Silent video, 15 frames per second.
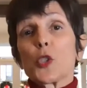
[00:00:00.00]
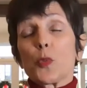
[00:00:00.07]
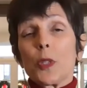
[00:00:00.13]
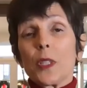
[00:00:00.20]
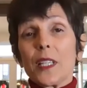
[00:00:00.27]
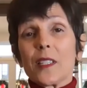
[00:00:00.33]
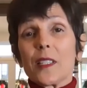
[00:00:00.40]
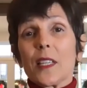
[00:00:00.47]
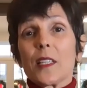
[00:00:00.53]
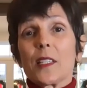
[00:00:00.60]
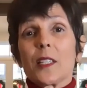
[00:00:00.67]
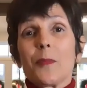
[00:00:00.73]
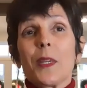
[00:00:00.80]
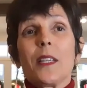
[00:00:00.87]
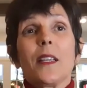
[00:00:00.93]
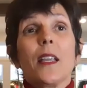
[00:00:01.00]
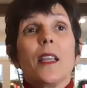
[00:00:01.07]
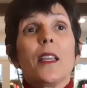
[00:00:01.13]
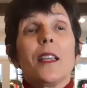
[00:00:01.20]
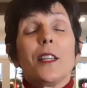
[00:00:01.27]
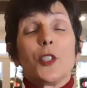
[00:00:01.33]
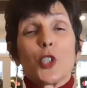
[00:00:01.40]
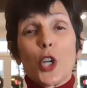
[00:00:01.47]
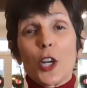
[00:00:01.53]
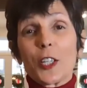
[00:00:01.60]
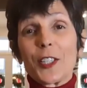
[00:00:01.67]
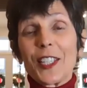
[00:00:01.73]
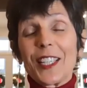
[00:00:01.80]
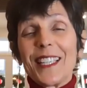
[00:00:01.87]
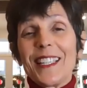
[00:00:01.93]
a release of histamine,
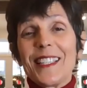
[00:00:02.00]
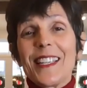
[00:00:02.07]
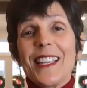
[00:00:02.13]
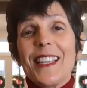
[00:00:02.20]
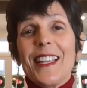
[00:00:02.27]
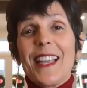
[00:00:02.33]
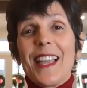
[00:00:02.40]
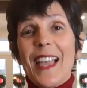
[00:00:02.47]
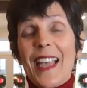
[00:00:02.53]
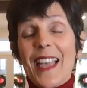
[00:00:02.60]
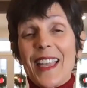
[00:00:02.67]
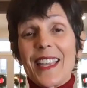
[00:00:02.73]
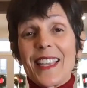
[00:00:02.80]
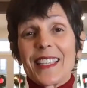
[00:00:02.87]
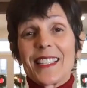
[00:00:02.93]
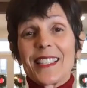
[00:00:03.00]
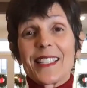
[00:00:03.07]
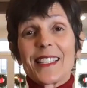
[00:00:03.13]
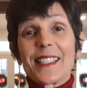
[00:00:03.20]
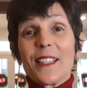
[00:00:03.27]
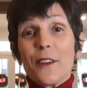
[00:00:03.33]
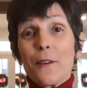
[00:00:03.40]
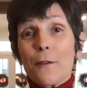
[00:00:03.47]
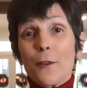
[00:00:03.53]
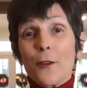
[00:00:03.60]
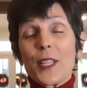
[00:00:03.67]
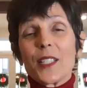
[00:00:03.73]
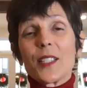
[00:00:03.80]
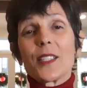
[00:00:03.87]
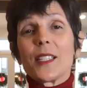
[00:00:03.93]
chocolate, eggs, for
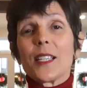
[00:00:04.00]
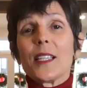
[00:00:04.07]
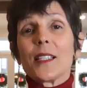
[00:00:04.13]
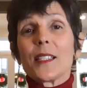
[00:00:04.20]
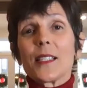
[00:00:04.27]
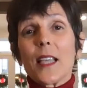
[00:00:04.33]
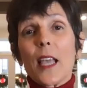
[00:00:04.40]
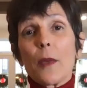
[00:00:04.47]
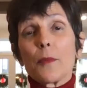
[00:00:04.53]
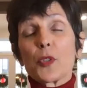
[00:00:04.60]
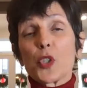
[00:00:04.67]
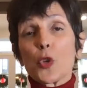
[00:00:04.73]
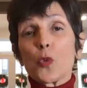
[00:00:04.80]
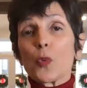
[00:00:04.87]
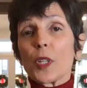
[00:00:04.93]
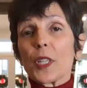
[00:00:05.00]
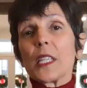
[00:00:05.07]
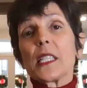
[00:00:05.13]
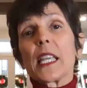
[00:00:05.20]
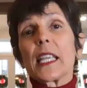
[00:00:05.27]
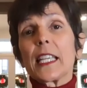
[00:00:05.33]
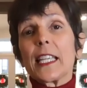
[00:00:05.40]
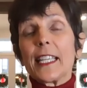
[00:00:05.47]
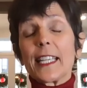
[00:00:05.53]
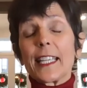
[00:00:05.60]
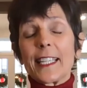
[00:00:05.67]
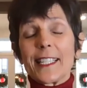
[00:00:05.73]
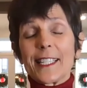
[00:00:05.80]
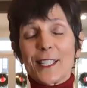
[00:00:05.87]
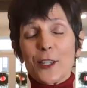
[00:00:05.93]
instance. So really taking into
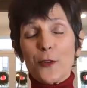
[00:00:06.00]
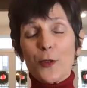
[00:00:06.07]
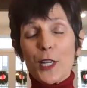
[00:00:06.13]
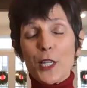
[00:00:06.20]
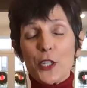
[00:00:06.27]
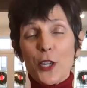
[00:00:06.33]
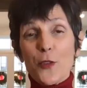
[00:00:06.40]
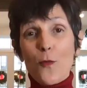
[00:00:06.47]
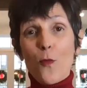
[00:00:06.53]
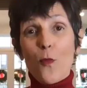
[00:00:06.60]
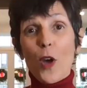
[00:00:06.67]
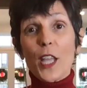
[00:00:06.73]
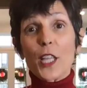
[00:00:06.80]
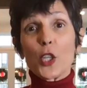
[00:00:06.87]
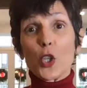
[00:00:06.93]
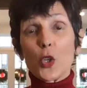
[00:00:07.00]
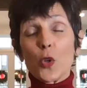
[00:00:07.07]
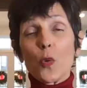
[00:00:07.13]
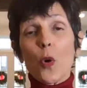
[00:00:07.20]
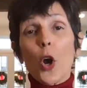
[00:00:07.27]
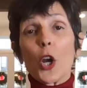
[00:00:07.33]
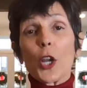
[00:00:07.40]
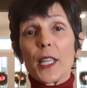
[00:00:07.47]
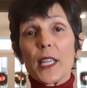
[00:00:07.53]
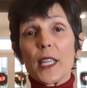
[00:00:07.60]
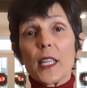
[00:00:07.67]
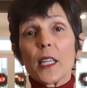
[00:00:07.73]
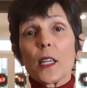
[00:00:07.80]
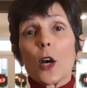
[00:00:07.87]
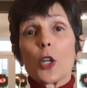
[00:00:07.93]
consideration what you are
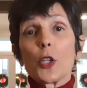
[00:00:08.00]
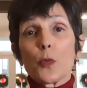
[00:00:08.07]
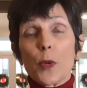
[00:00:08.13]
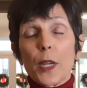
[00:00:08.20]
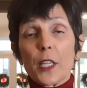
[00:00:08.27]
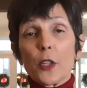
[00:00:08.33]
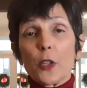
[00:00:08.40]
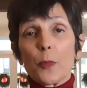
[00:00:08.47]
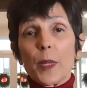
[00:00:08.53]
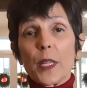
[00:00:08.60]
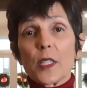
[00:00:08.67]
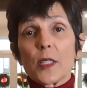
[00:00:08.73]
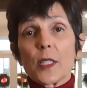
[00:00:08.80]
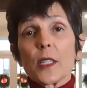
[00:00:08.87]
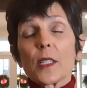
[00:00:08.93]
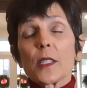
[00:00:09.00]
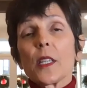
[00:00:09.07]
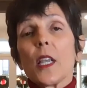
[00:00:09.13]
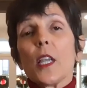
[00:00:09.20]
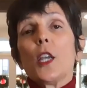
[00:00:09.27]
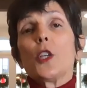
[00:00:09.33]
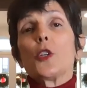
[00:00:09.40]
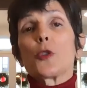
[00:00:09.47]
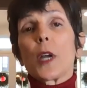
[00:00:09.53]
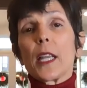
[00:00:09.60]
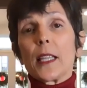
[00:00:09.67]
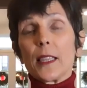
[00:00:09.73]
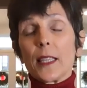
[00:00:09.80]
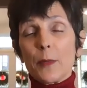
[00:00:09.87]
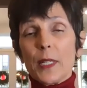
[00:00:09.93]
eating on a regular basis, try
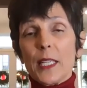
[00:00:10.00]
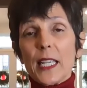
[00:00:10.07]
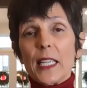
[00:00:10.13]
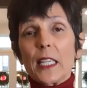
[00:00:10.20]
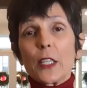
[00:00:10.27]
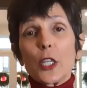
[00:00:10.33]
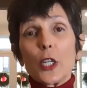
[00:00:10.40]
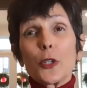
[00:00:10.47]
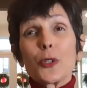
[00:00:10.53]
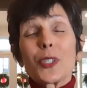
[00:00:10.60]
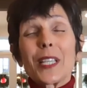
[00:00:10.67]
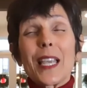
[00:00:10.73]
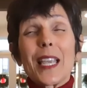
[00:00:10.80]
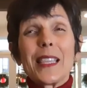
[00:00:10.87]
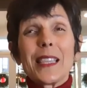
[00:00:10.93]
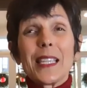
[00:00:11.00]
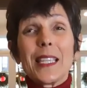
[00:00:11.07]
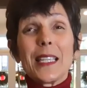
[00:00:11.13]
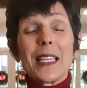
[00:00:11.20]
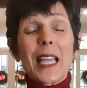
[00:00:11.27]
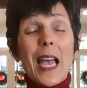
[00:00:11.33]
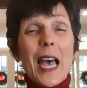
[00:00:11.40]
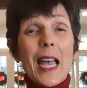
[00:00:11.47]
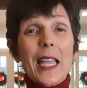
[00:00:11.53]
eliminating those. And then